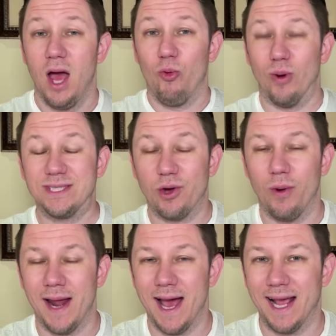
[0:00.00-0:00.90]
What's
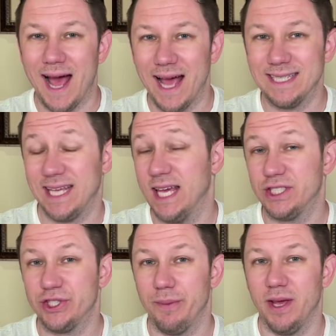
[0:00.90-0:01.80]
going on, guys?
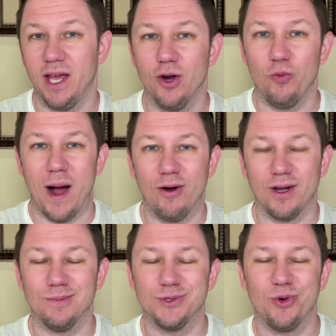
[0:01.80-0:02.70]
It's Jimmy here.
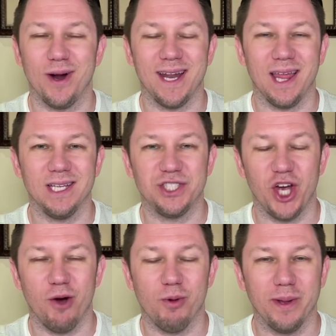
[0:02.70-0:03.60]
Welcome to our daily
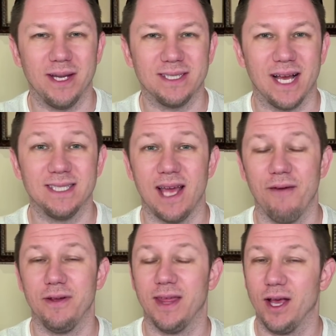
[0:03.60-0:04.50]
show where we discuss
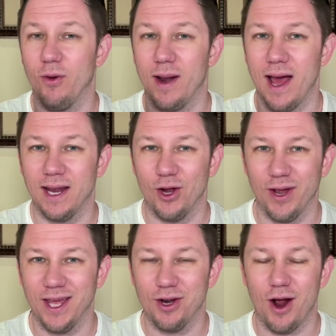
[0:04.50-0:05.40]
everything going on here
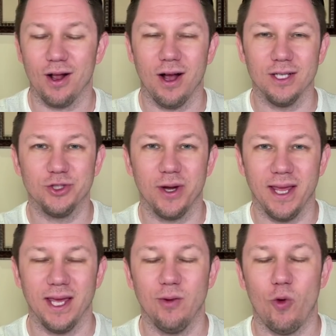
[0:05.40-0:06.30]
in our country,
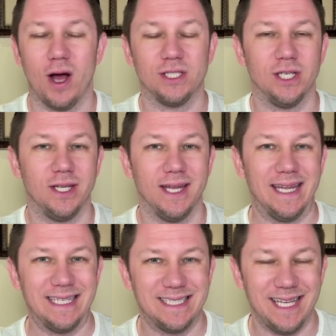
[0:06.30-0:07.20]
in Washington,
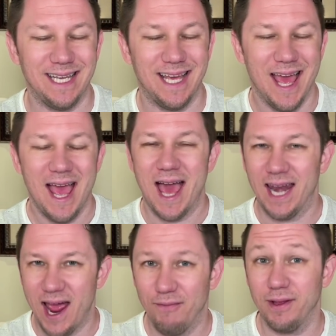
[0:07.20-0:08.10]
D.C., and
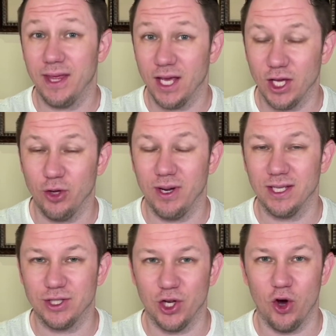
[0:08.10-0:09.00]
everything you
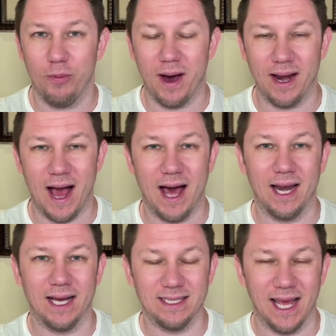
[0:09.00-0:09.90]
need to know about
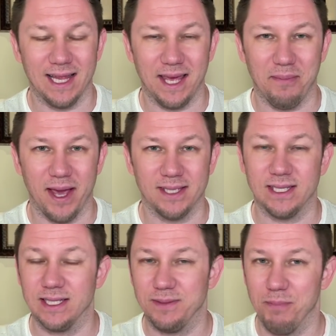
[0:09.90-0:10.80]
on a daily
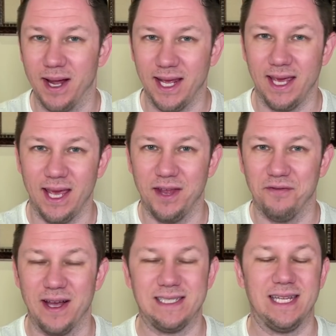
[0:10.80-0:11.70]
basis money,
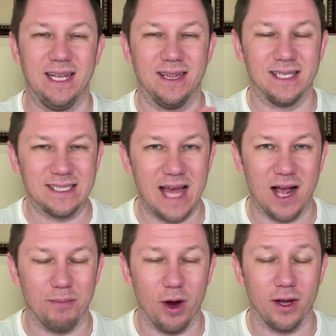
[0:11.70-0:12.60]
investing, the
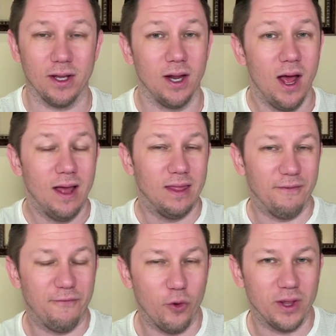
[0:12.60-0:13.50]
stock market, the
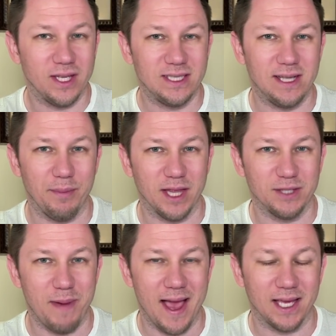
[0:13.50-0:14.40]
fourth
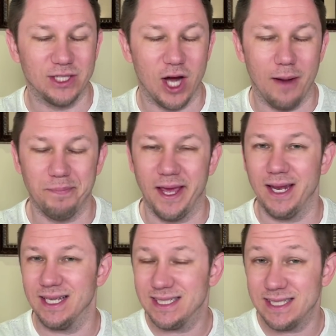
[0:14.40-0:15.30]
stimulus package
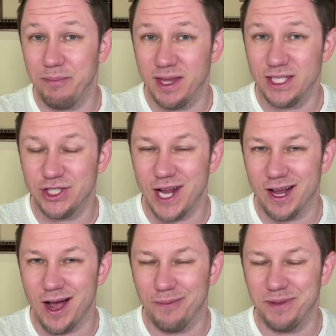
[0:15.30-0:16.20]
update, stimulus
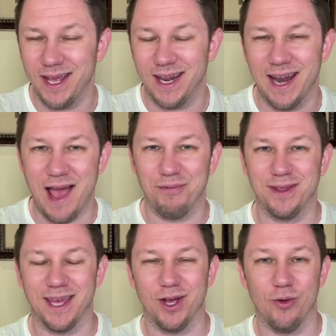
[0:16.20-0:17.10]
check update, and
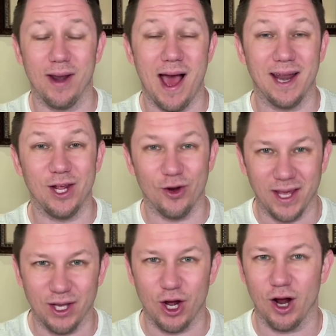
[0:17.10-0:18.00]
everything going on here
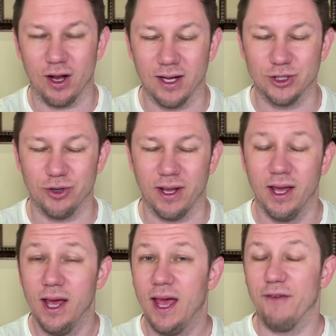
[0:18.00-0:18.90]
in our country.
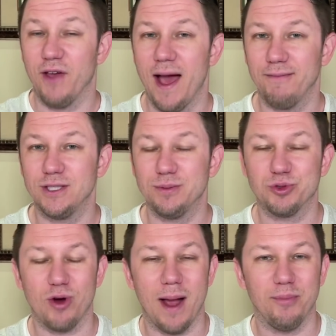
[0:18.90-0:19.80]
If you haven't
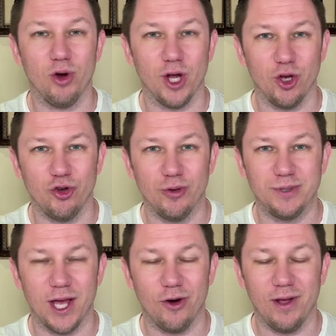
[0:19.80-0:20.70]
subscribed to our YouTube
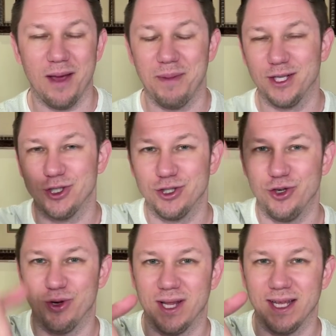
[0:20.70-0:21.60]
channel yet, make sure
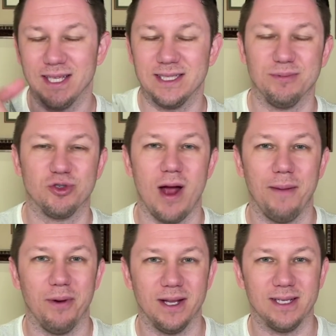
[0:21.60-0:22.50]
to click the
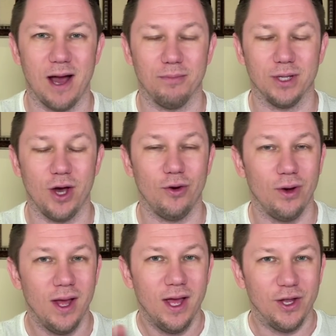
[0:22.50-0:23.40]
subscribe button down below.
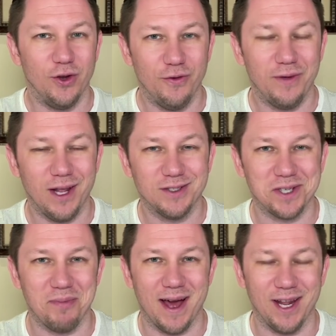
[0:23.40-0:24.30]
New videos
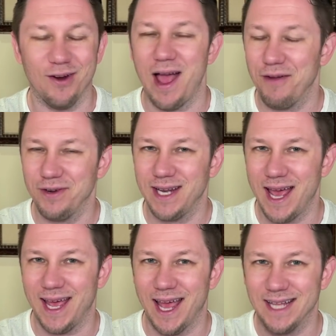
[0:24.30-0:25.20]
come out here every
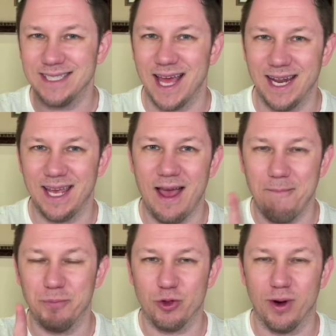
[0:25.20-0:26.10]
day at 10
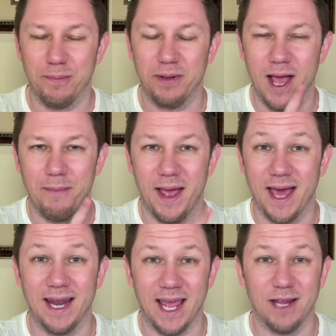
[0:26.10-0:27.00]
a.m., 3 p.m.,
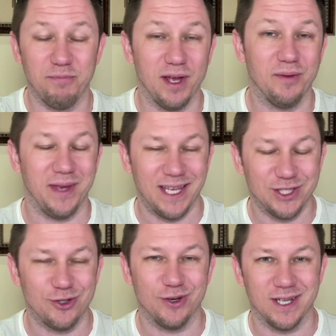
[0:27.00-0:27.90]
and 8 p.m.
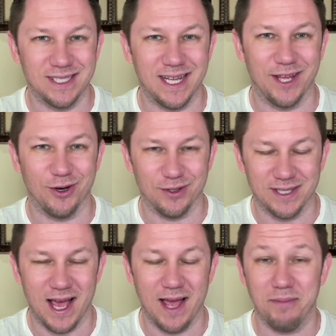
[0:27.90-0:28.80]
Eastern Standard
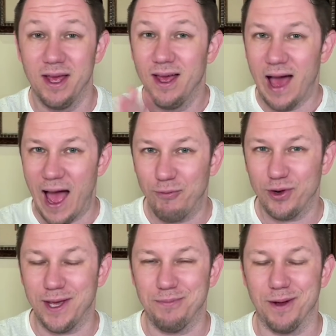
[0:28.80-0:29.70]
Time. I will
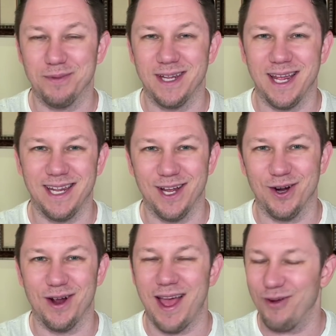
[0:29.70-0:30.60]
keep you up to date
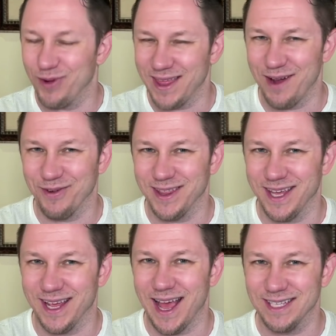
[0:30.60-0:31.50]
here uh, with
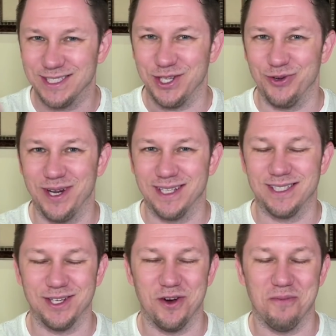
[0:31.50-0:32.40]
everything as you need
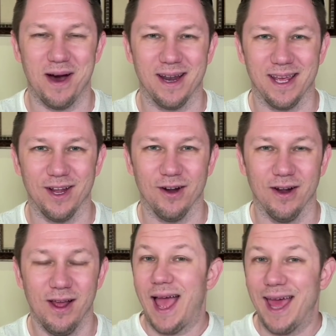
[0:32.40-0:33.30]
to know about it here.
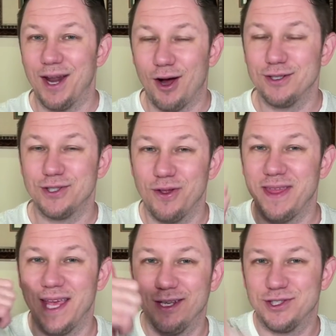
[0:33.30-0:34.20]
And also,
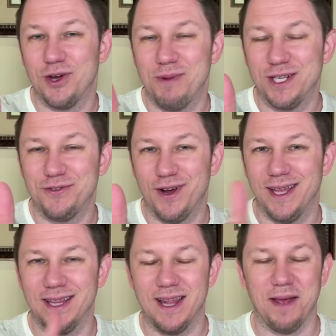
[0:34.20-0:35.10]
thank you so much for
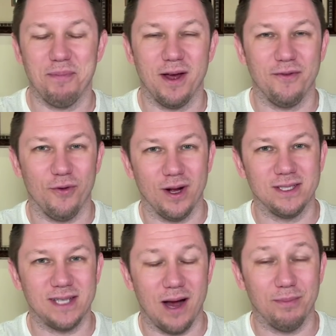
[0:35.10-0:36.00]
hitting the like button for
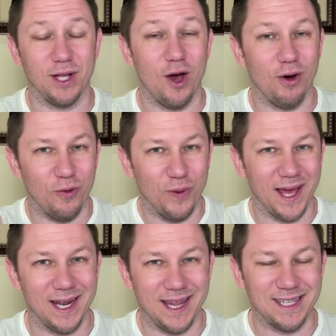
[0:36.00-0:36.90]
us down below. We
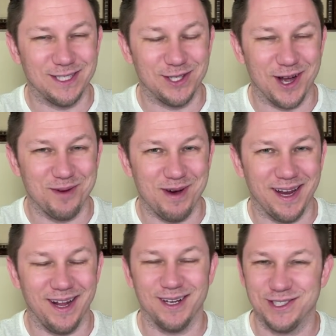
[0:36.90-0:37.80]
got a lot to talk about
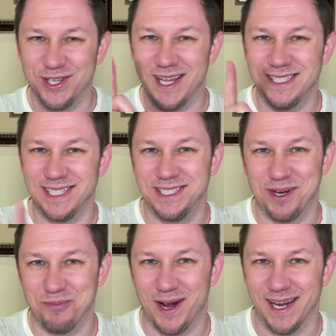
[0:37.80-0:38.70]
here, so let's
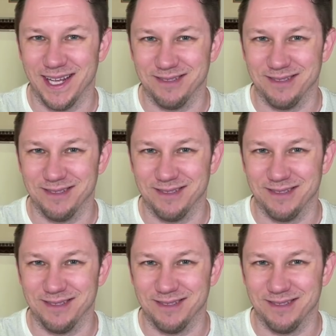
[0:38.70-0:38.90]
jump right in